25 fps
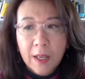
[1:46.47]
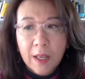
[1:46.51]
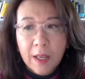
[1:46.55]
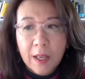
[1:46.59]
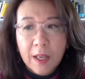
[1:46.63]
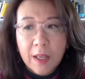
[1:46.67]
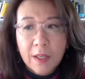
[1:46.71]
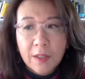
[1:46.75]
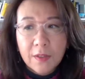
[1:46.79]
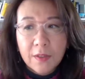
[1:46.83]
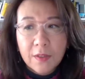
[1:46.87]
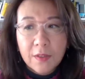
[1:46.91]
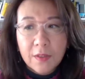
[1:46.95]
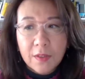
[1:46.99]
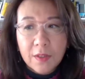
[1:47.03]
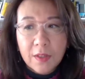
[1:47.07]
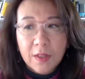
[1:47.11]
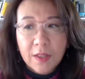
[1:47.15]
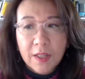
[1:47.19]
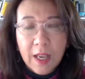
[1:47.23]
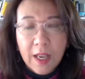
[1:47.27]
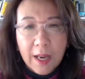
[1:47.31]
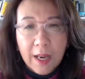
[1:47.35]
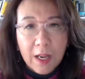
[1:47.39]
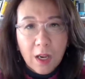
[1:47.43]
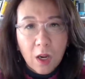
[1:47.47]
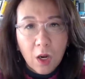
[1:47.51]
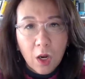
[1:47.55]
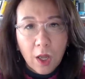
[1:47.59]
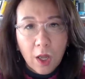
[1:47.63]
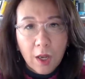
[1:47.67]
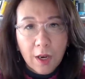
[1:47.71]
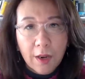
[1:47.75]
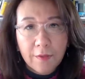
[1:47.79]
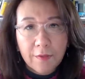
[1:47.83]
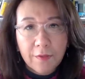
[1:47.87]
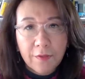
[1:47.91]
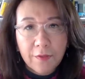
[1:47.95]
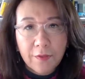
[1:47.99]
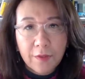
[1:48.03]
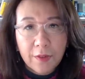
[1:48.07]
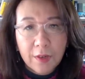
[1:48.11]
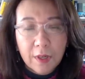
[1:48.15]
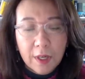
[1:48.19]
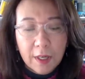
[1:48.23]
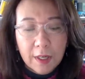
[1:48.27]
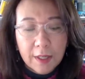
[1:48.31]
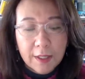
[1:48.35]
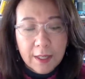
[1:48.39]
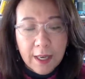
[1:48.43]
is getting a lot of
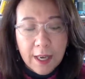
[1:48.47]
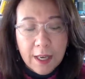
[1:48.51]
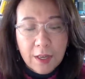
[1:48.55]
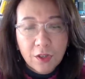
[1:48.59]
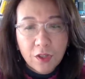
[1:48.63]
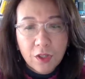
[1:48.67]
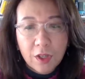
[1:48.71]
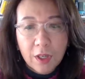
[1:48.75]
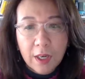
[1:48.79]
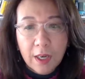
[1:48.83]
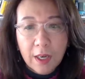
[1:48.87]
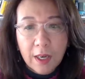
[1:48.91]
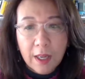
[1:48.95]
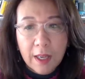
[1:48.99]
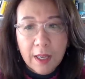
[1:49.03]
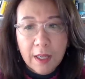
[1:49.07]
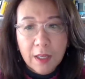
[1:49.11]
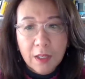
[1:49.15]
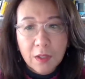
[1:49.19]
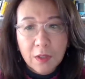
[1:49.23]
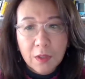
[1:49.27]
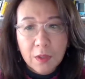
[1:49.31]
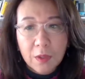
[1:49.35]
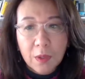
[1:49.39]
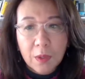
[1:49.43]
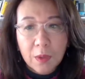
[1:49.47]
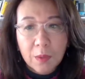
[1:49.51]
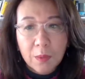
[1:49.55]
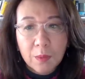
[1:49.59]
attention is